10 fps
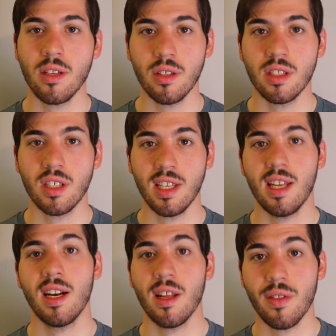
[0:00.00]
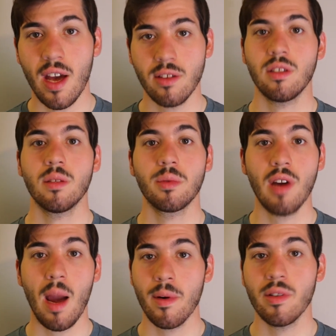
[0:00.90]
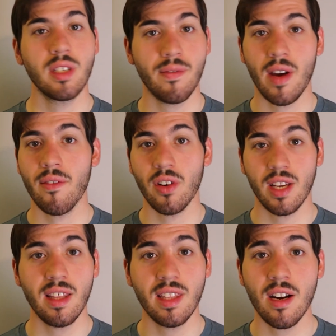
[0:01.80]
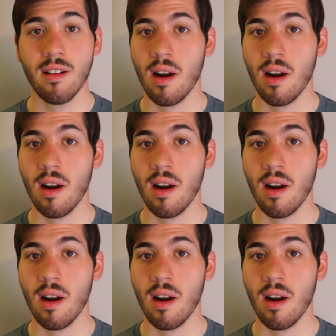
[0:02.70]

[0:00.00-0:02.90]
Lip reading: do this again at 1,000 subscribers if I ever get there.